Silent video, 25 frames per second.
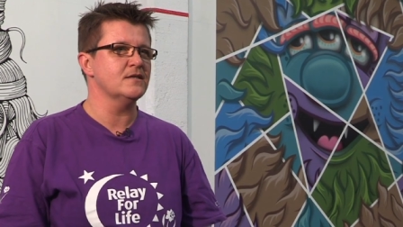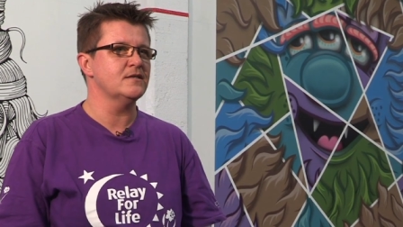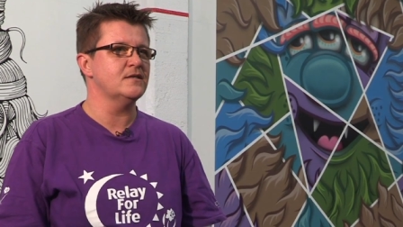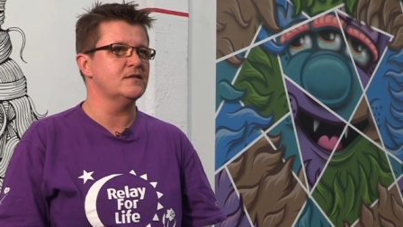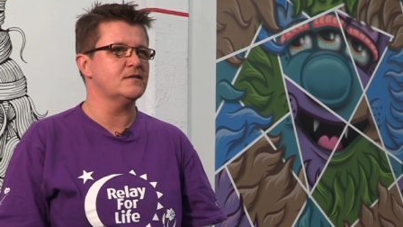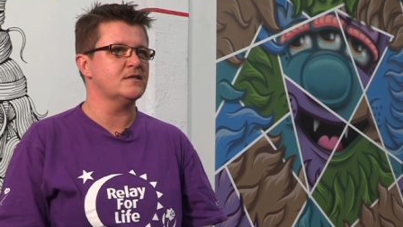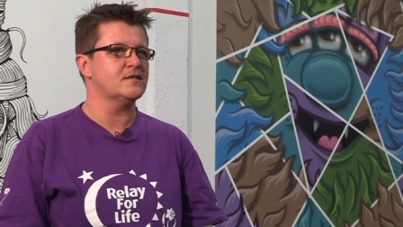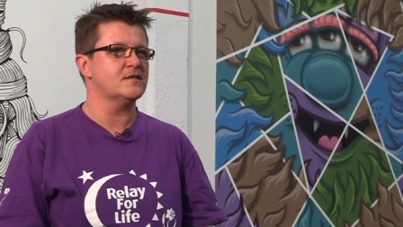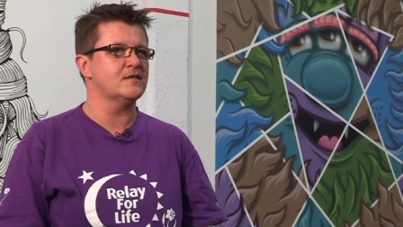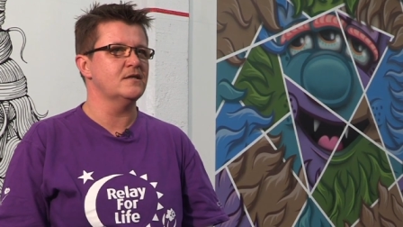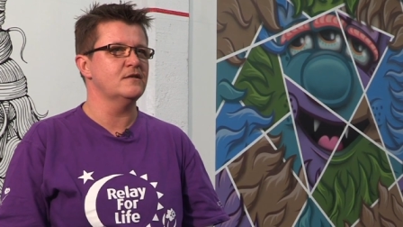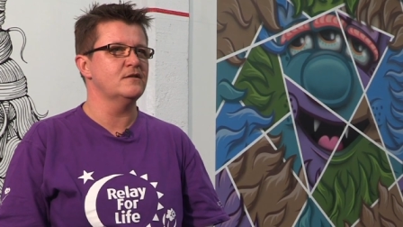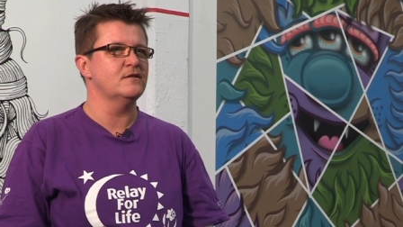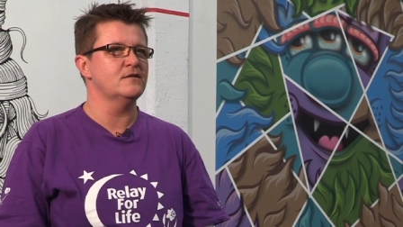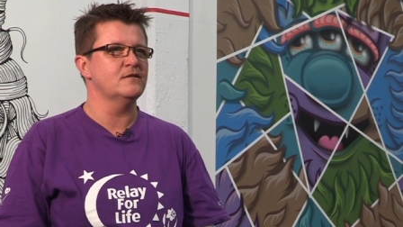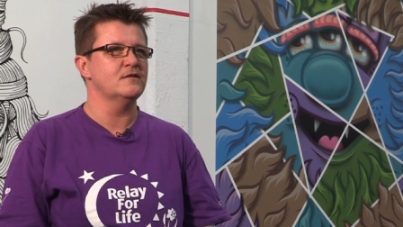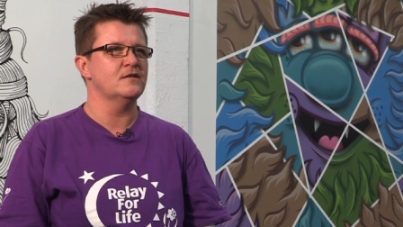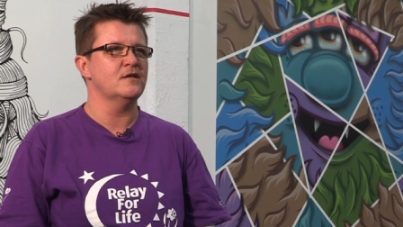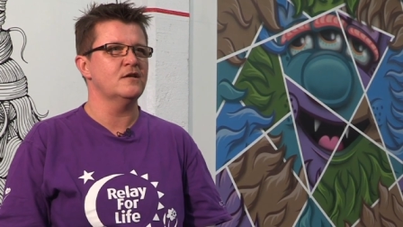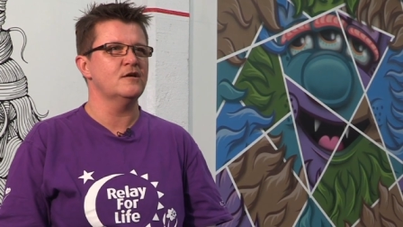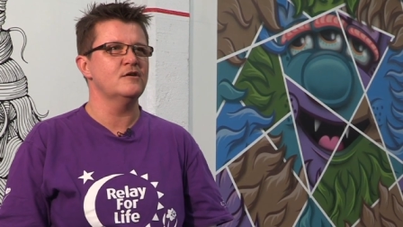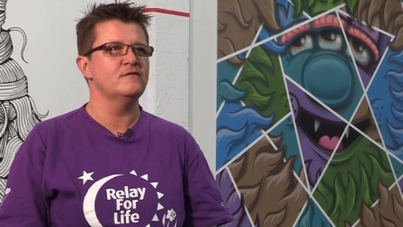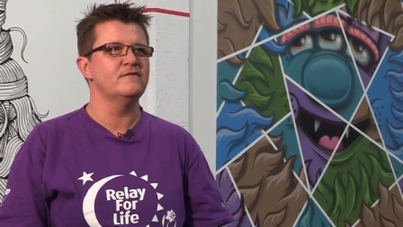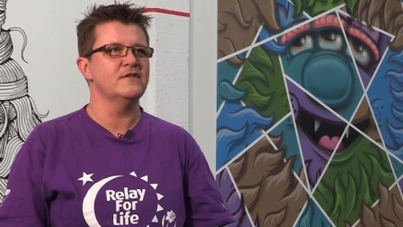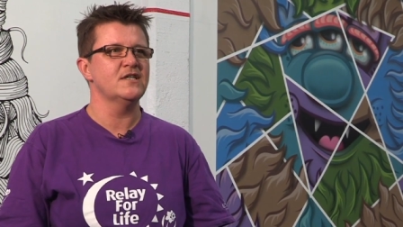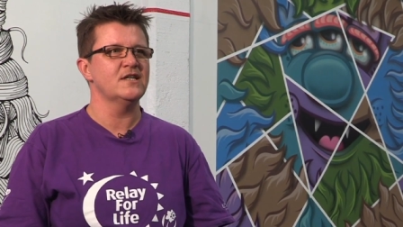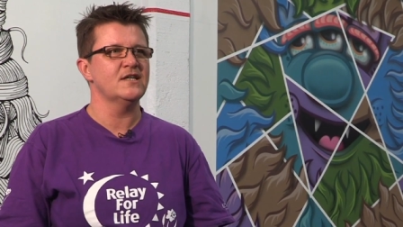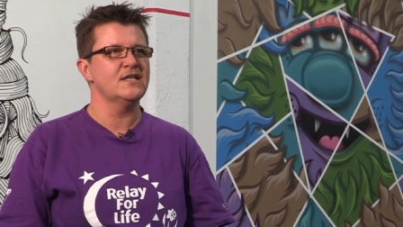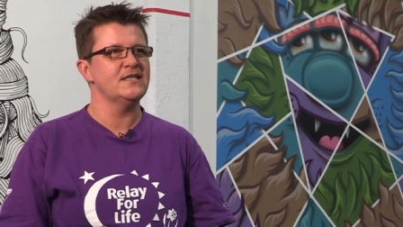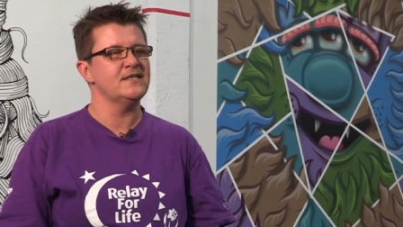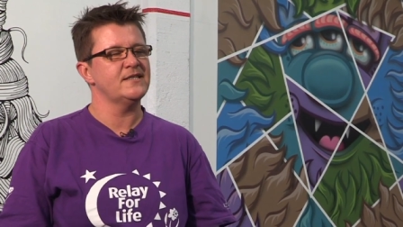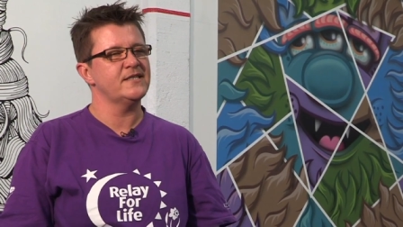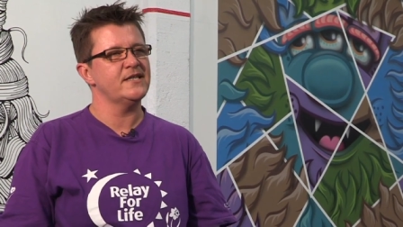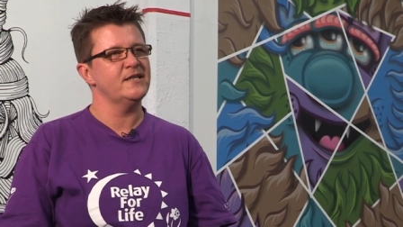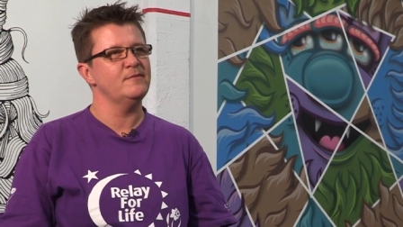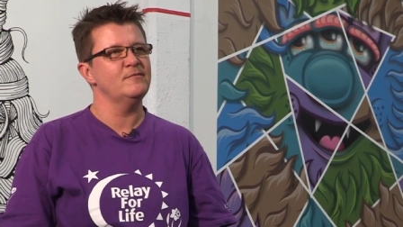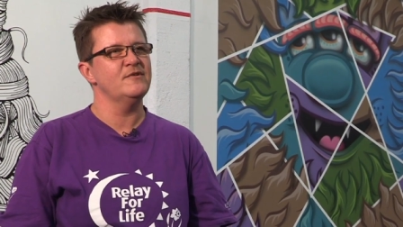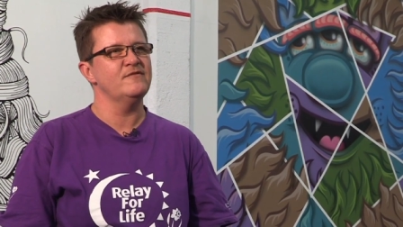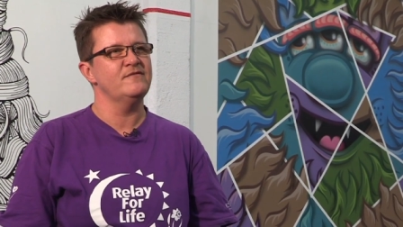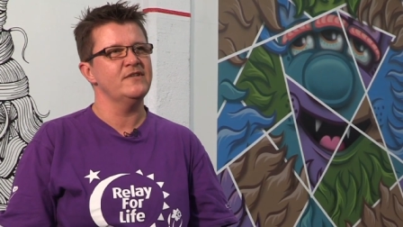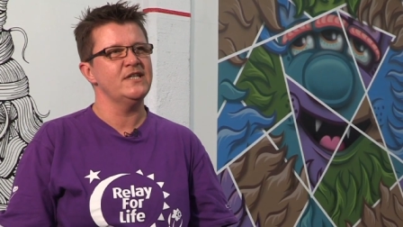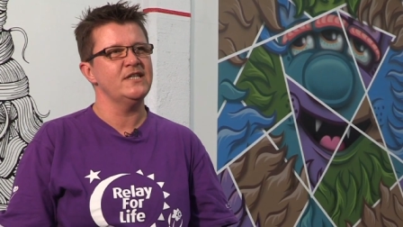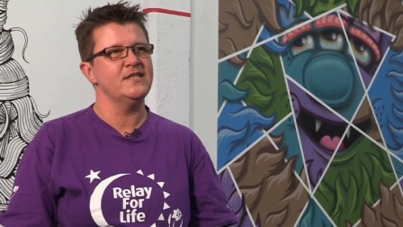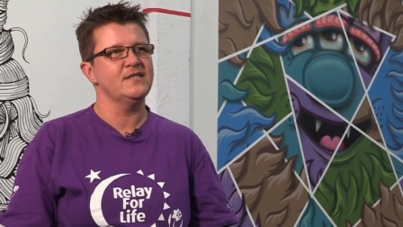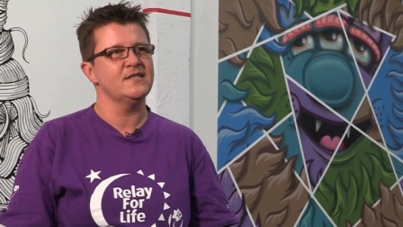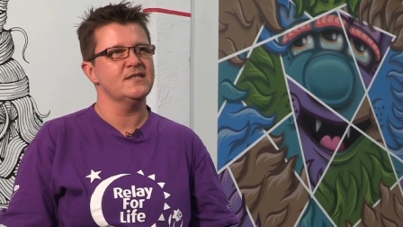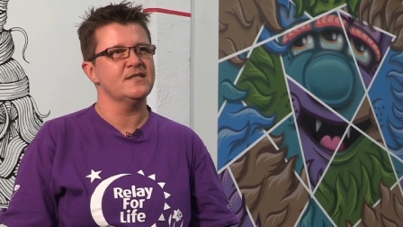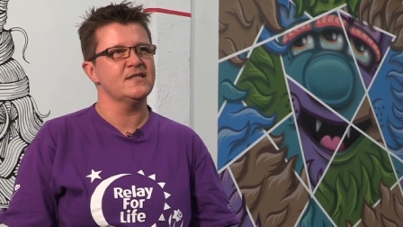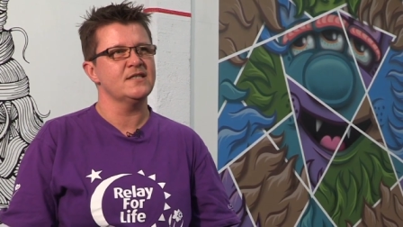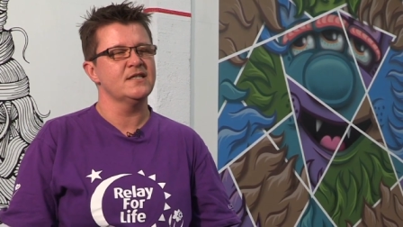It's an overnight team
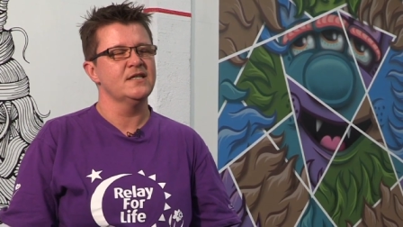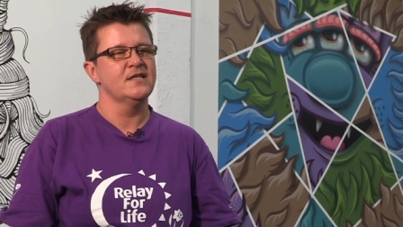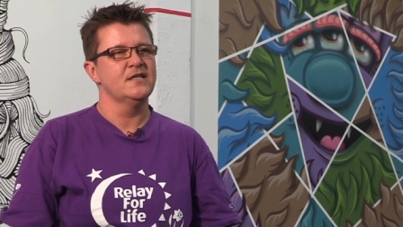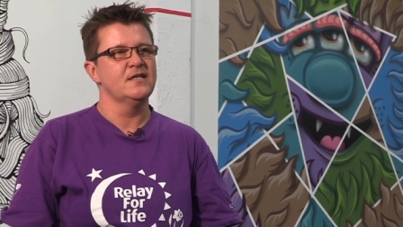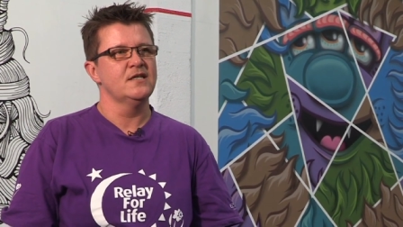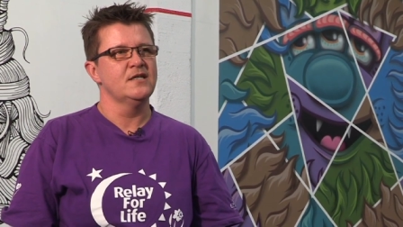event